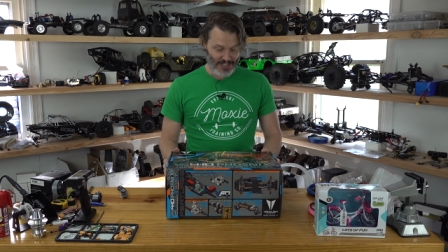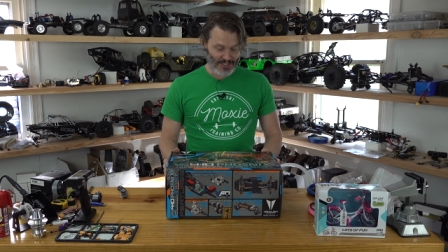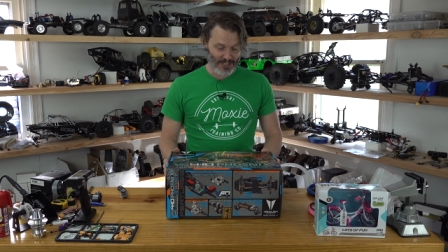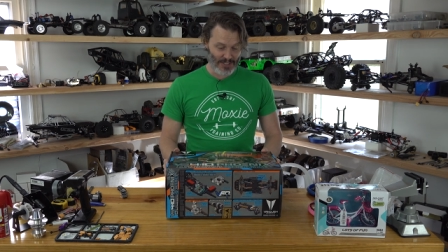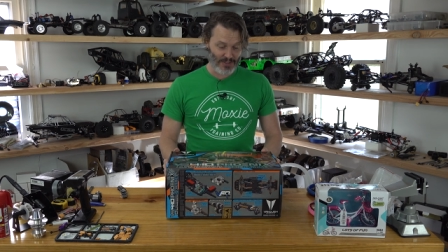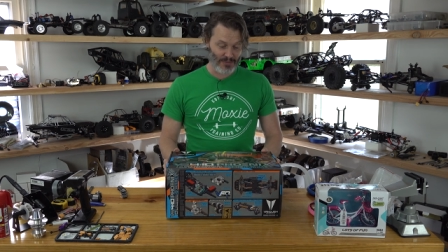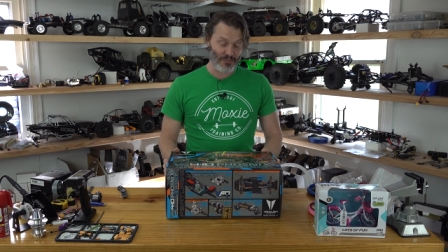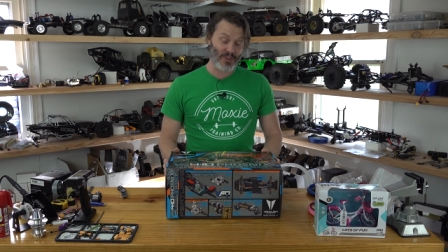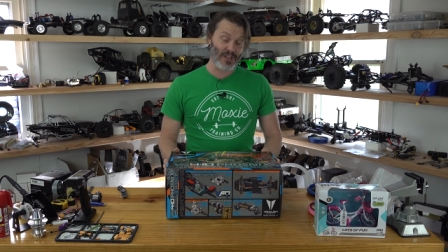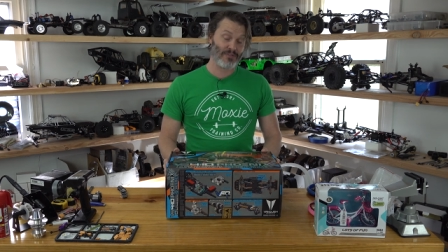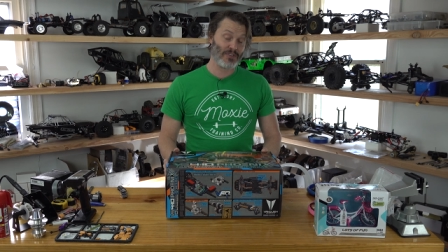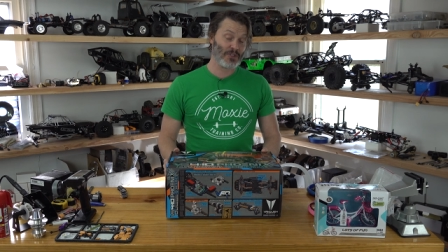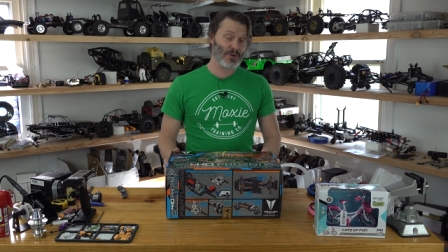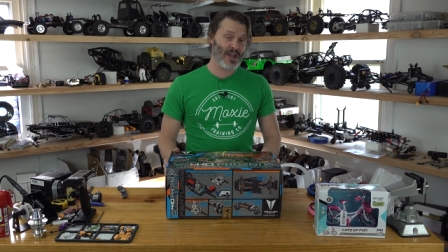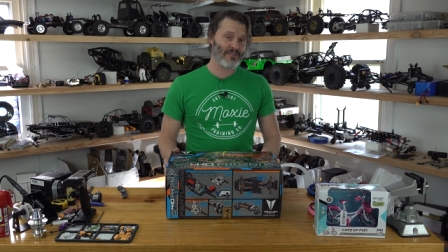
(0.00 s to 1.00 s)
So
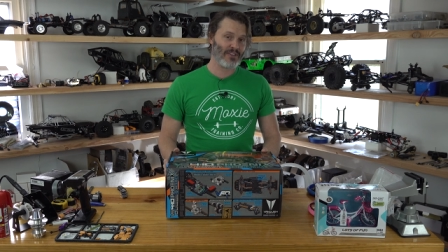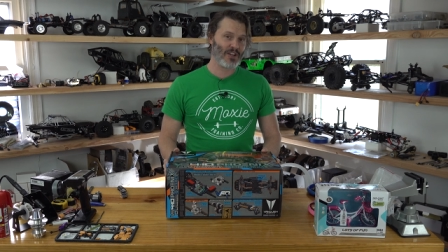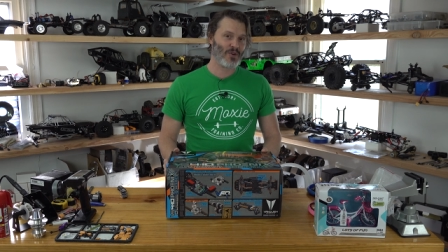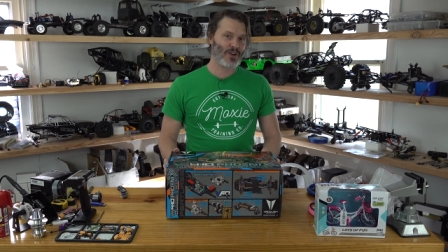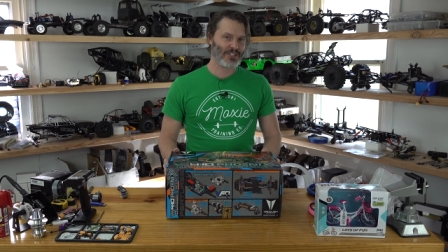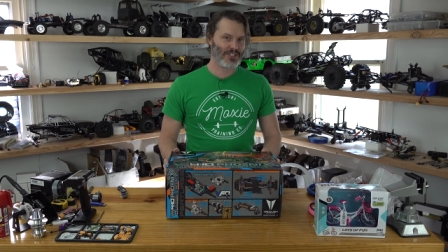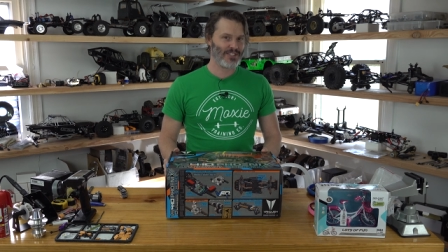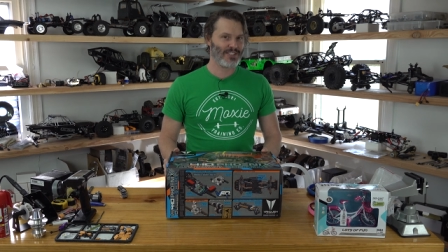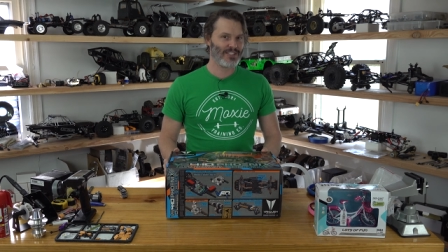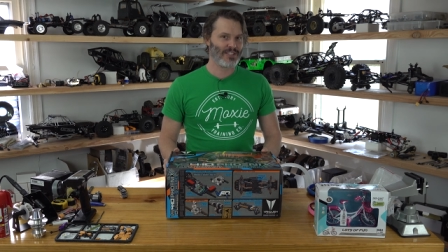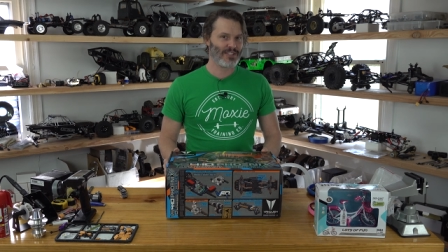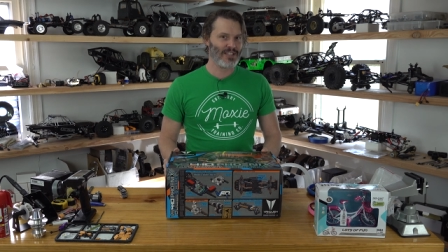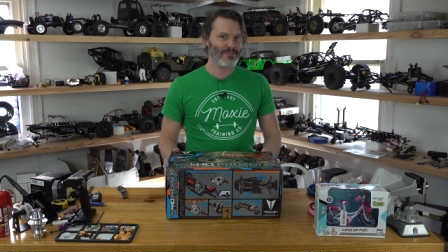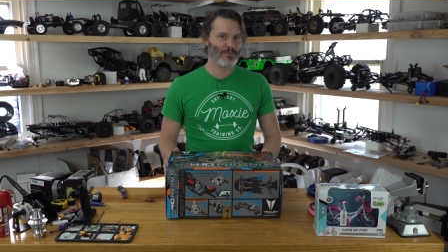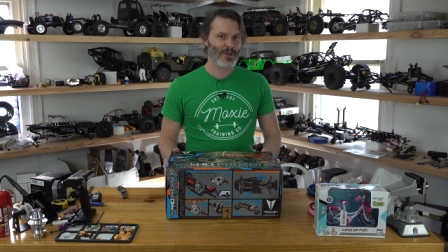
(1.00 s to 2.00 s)
if you do have any questions,
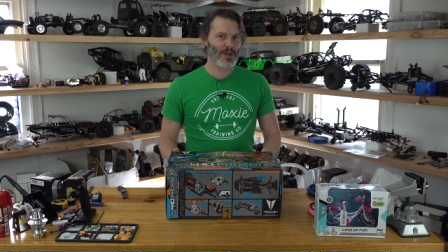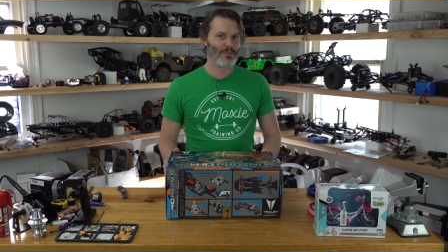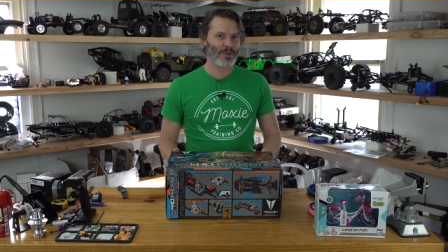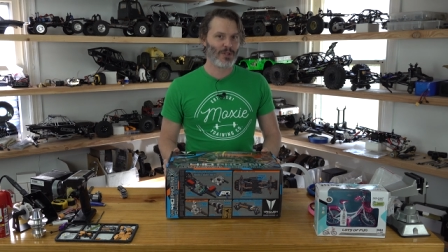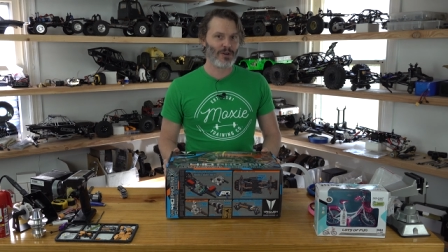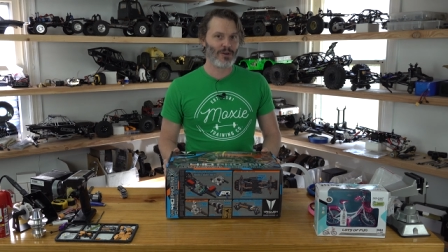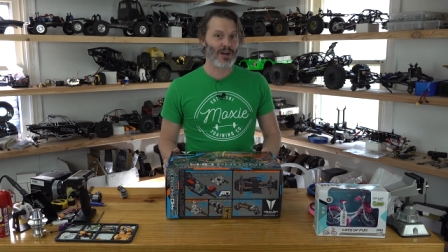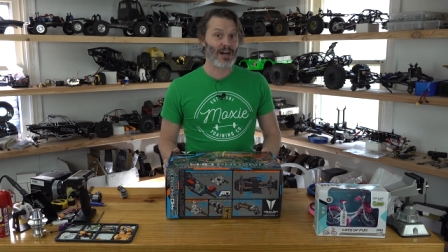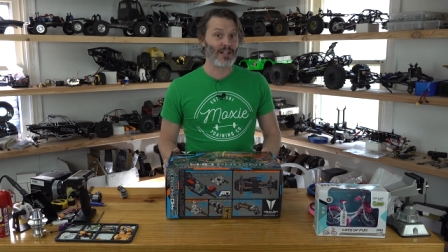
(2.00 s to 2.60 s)
leave them down below.